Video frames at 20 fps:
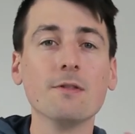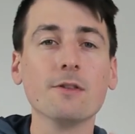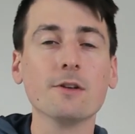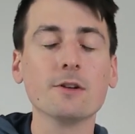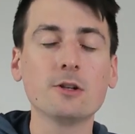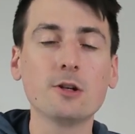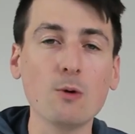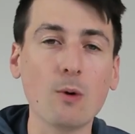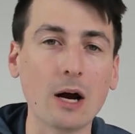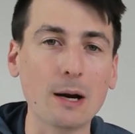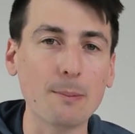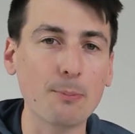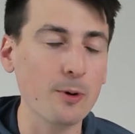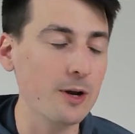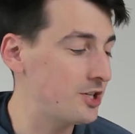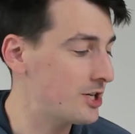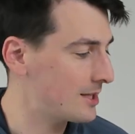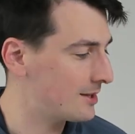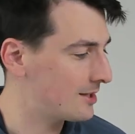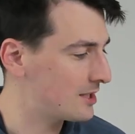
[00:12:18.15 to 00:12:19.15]
Two, I
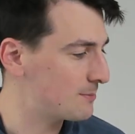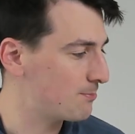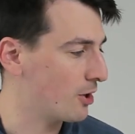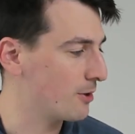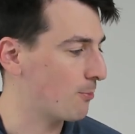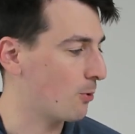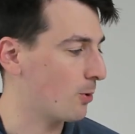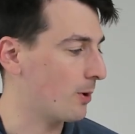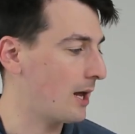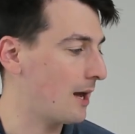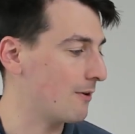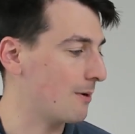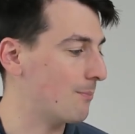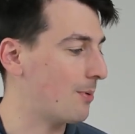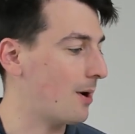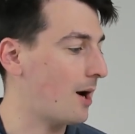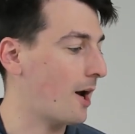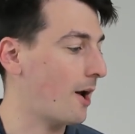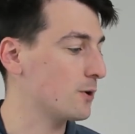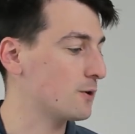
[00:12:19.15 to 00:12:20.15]
appreciate this motherboard having
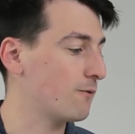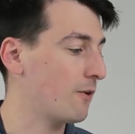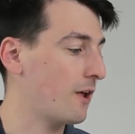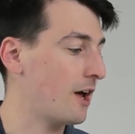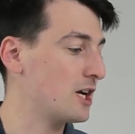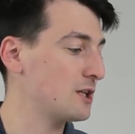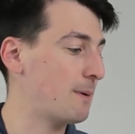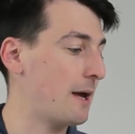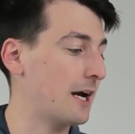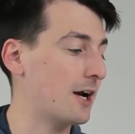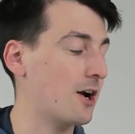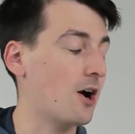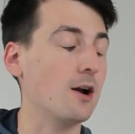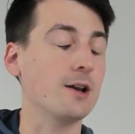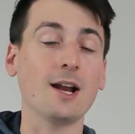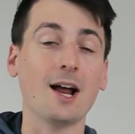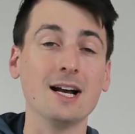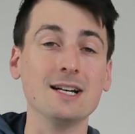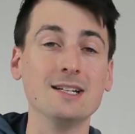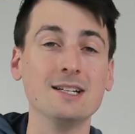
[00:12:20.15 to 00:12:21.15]
BIOS flashback on it.
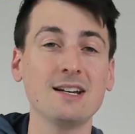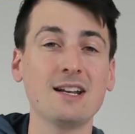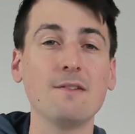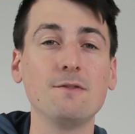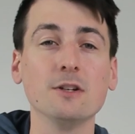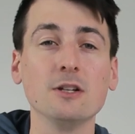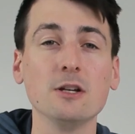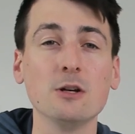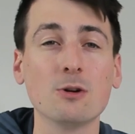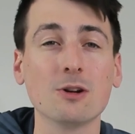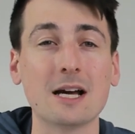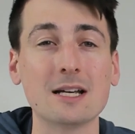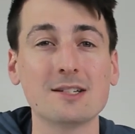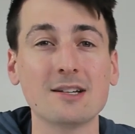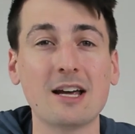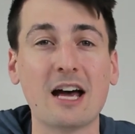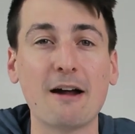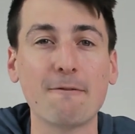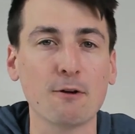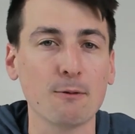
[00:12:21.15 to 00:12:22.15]
I did have to utilize
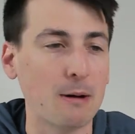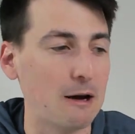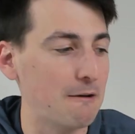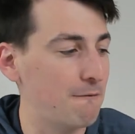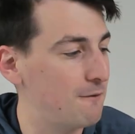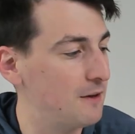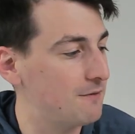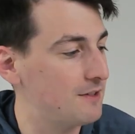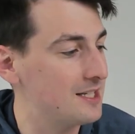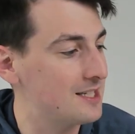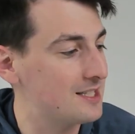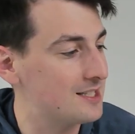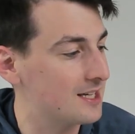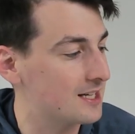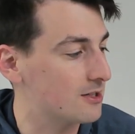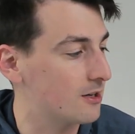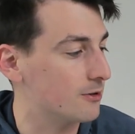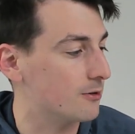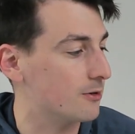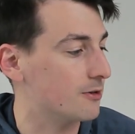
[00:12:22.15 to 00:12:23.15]
that for my
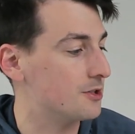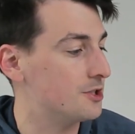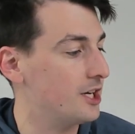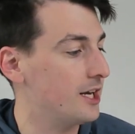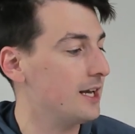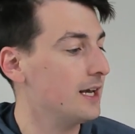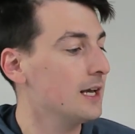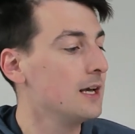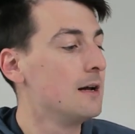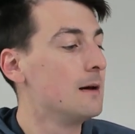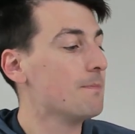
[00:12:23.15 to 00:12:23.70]
5600G.